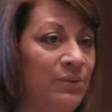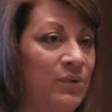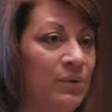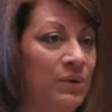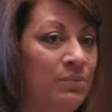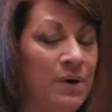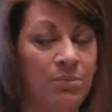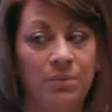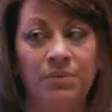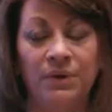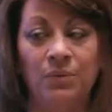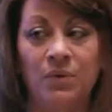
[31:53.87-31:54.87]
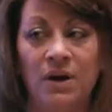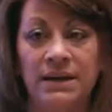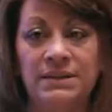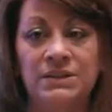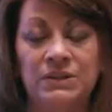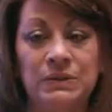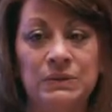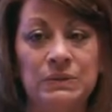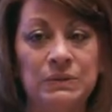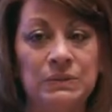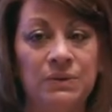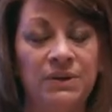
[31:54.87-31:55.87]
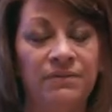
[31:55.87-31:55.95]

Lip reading: we would probably want to,